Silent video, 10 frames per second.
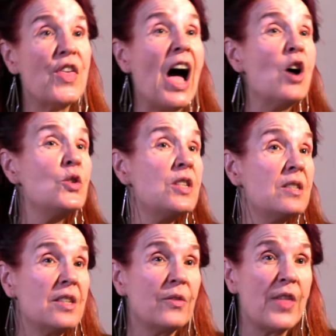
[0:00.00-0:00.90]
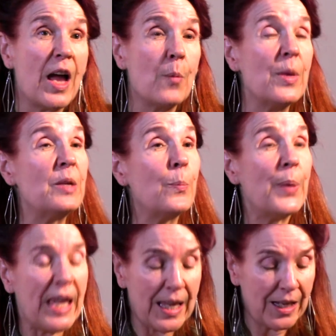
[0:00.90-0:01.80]
Thousands of them in
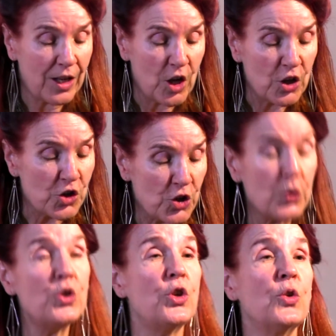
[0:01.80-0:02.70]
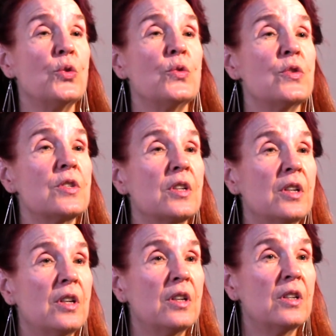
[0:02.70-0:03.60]
pink tutus,
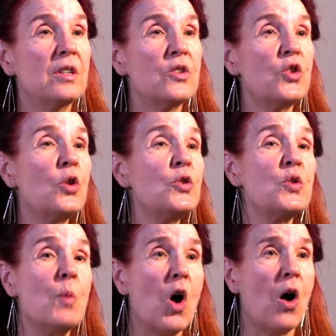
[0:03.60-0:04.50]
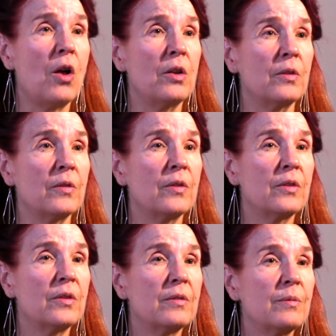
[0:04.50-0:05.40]
so small,
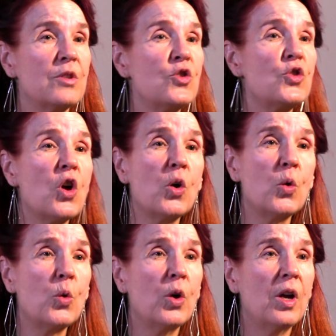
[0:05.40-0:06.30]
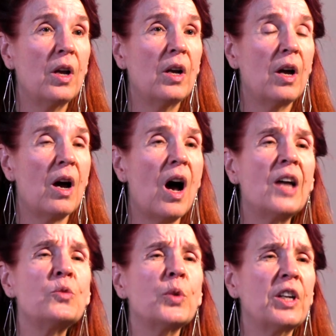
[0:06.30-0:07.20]
so
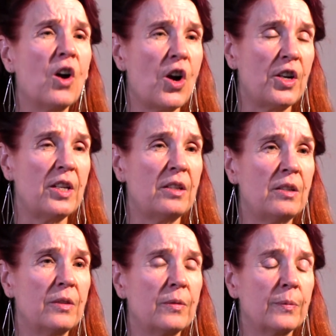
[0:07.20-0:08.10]
unregarded.